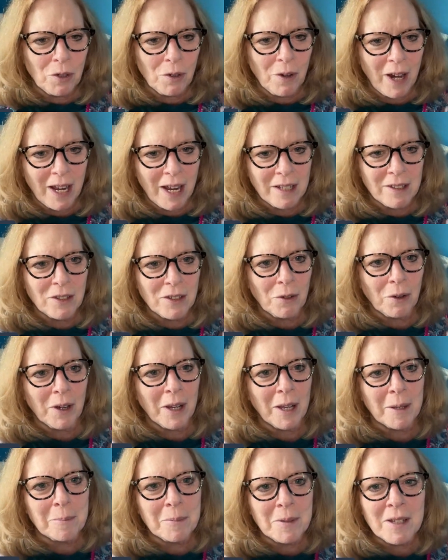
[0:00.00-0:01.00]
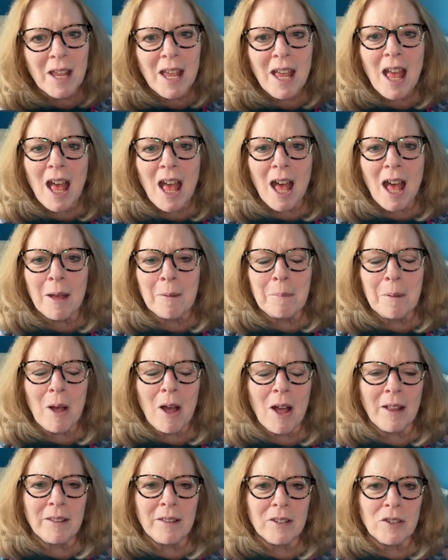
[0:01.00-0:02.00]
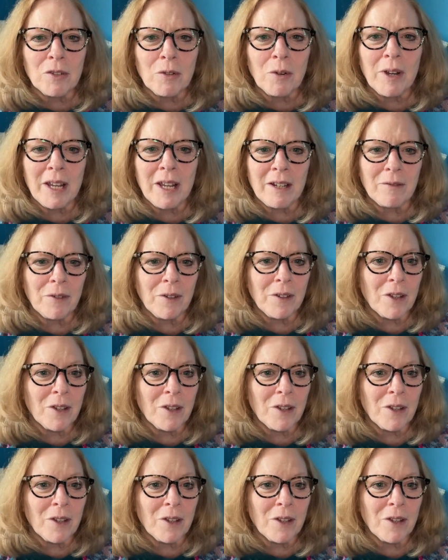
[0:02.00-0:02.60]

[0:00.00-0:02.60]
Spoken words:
transcript up on the screen.